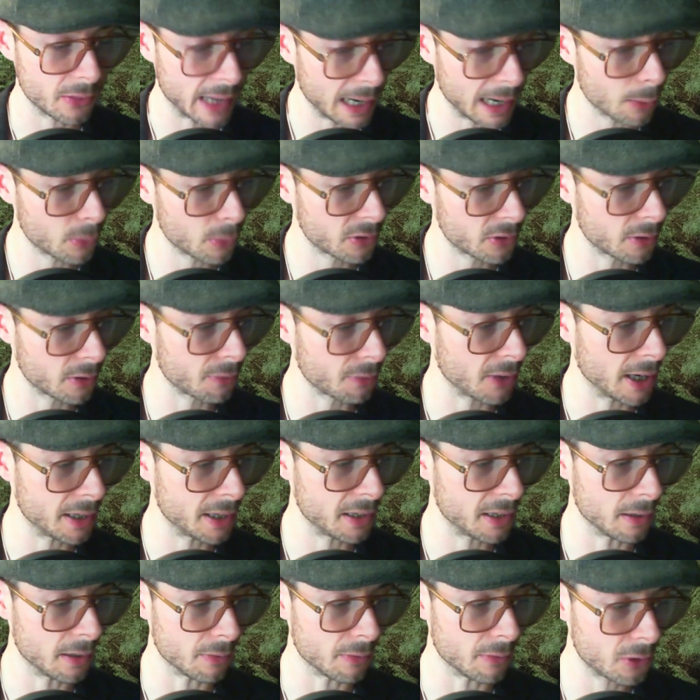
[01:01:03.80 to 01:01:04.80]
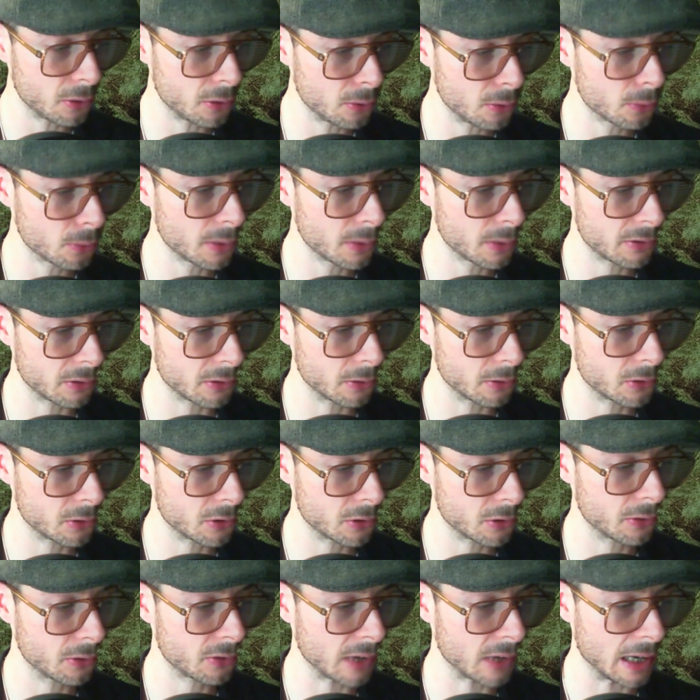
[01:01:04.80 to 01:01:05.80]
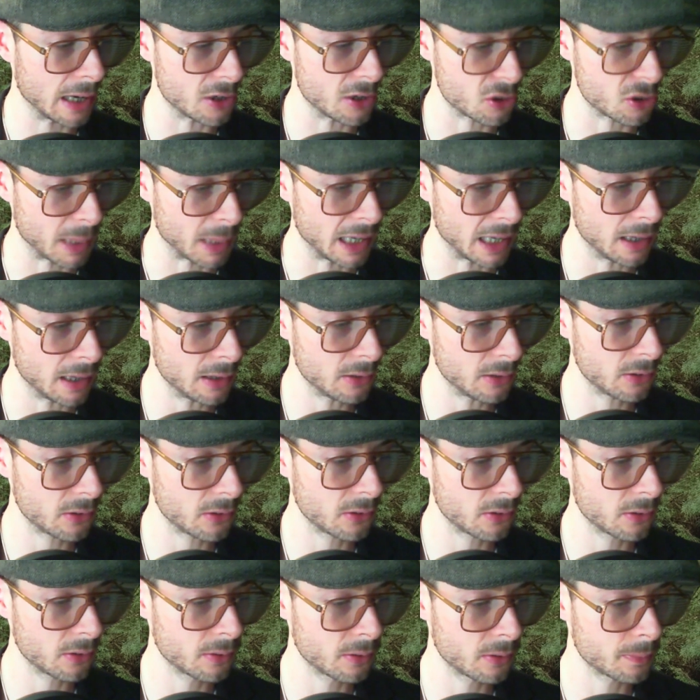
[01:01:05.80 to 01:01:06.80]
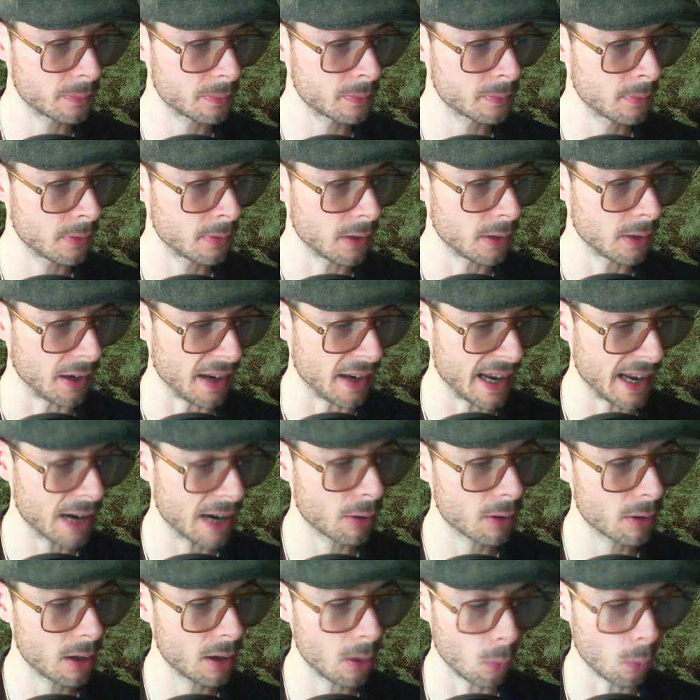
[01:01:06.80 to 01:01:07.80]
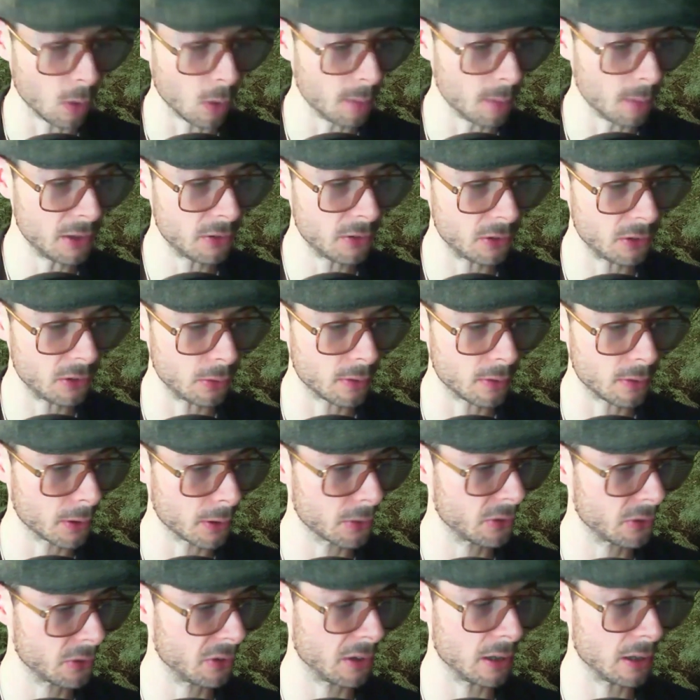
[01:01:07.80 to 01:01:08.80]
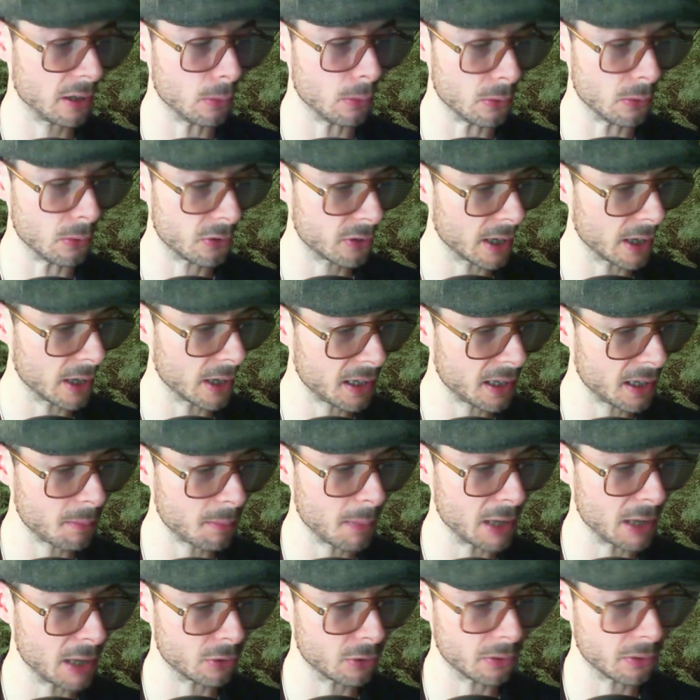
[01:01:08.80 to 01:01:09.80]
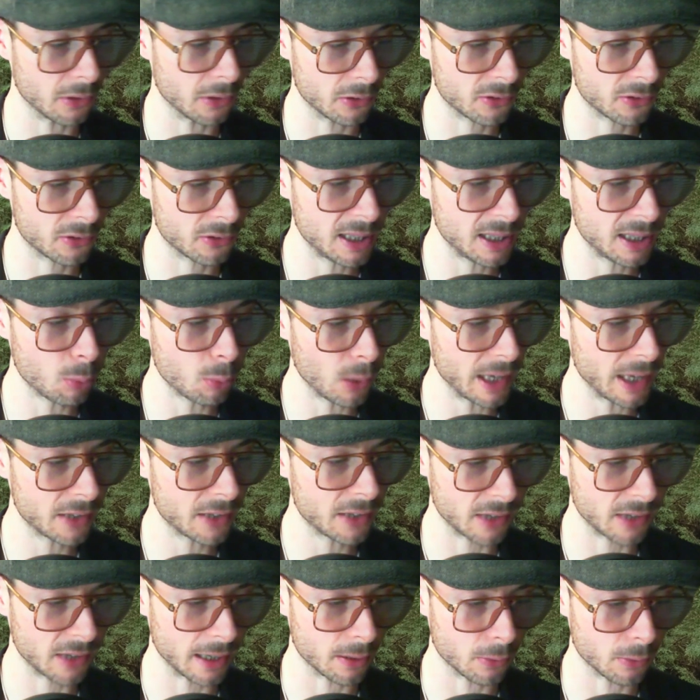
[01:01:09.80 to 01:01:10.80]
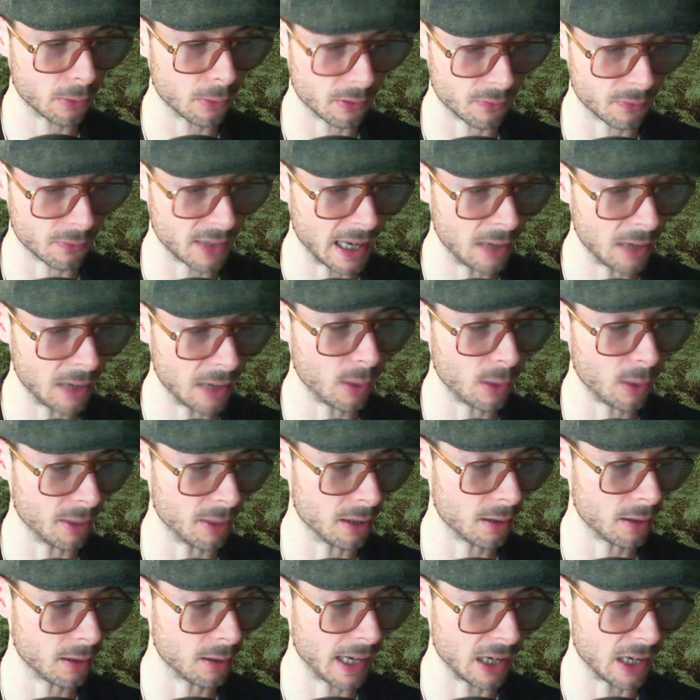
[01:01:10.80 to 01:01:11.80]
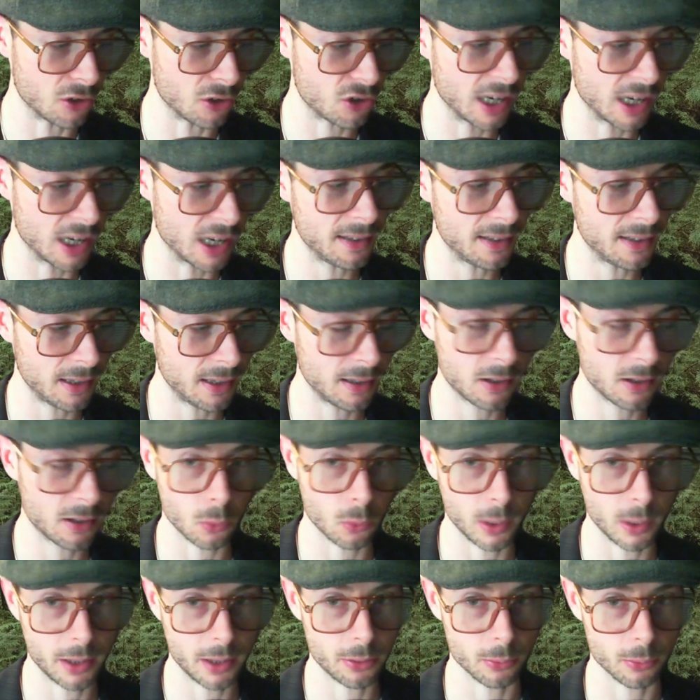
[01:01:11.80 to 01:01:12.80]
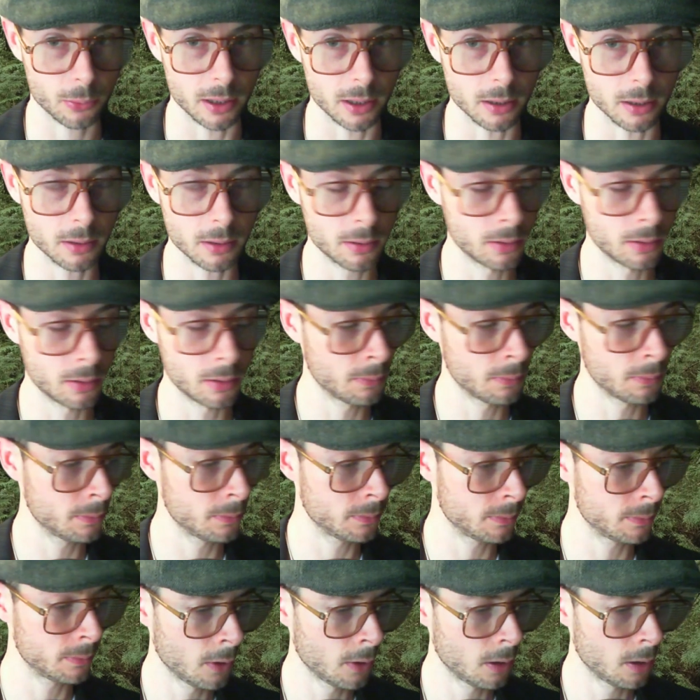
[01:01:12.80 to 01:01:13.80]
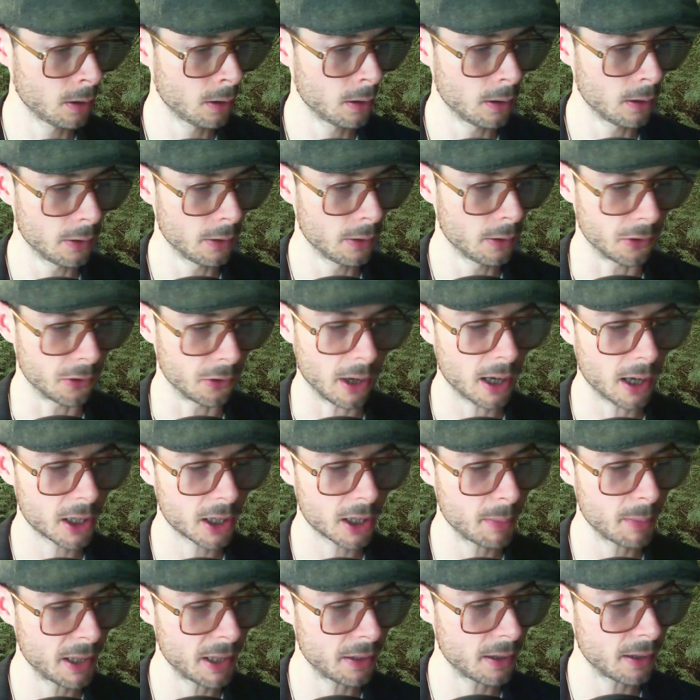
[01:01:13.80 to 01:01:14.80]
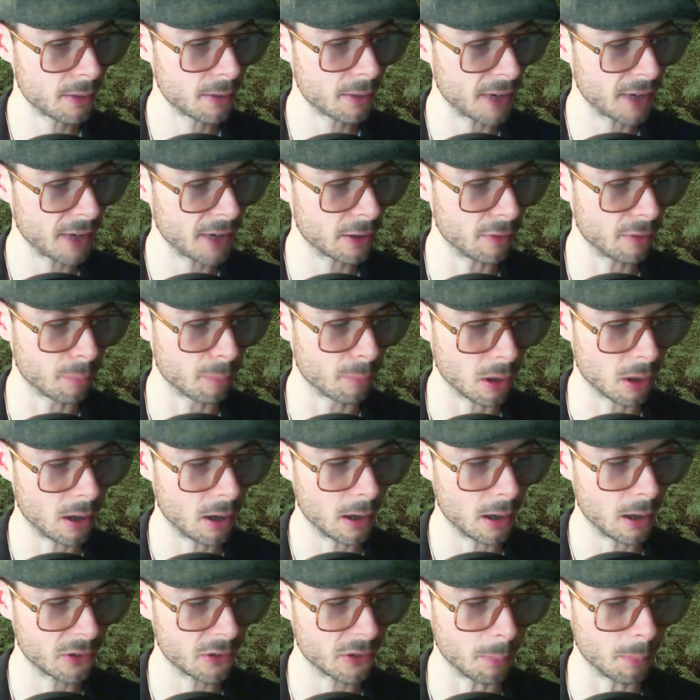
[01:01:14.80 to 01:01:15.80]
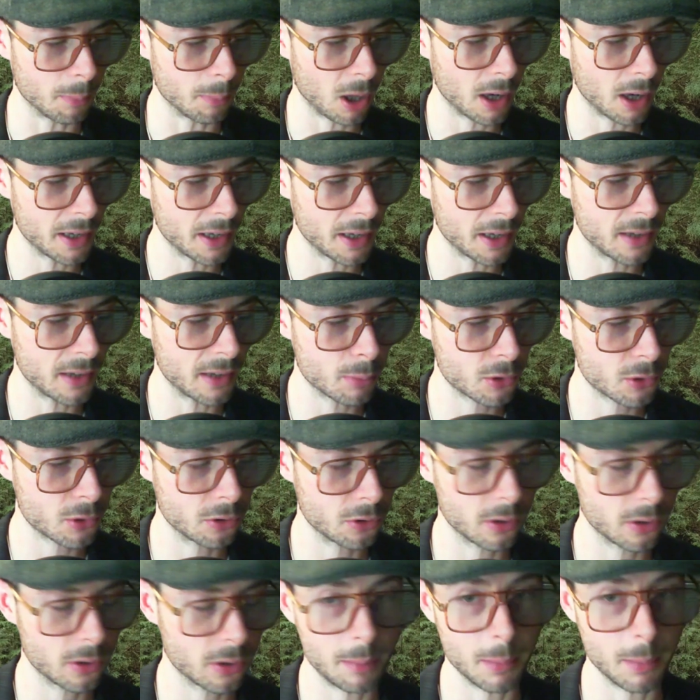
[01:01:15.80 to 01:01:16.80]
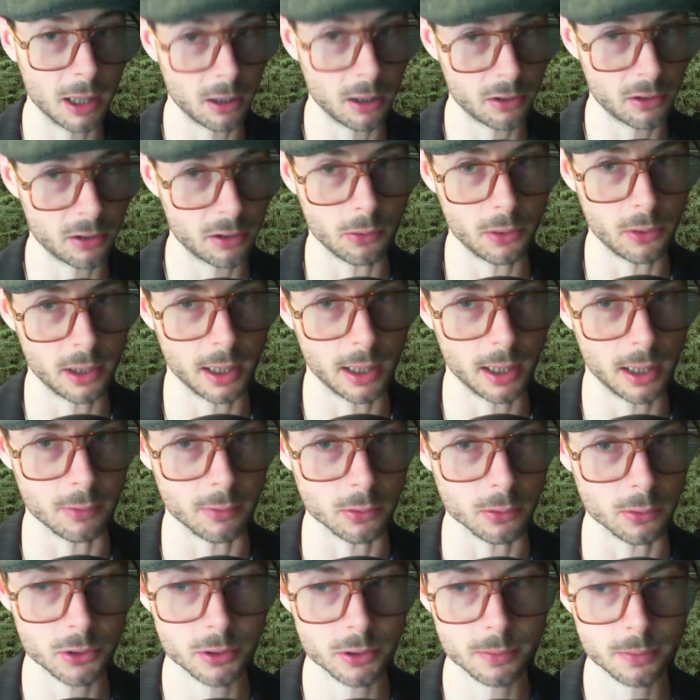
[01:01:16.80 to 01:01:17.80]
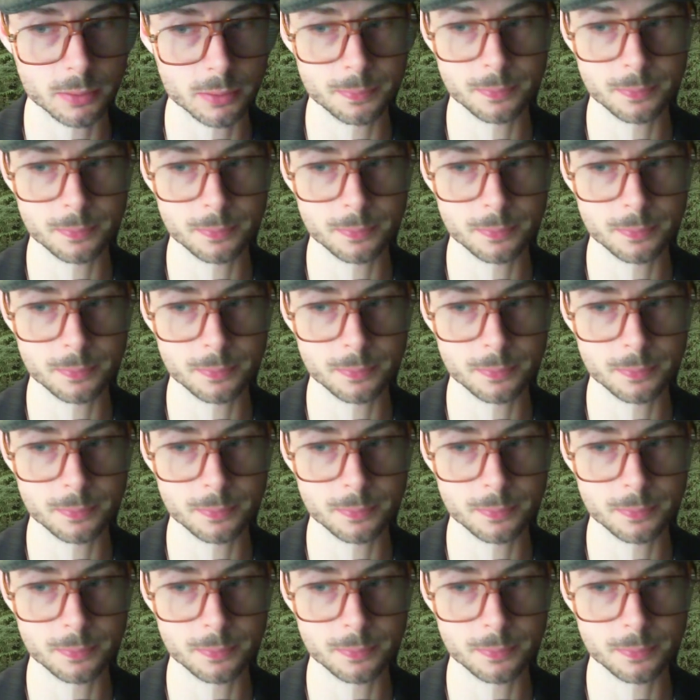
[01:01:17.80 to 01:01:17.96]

that was the finding of two researchers at Japan's Nara Women's University who studied and measured the sleep-wake cycles of 10 women aged 18 to 23 to document the effect of bras on body temperature and melatonin levels.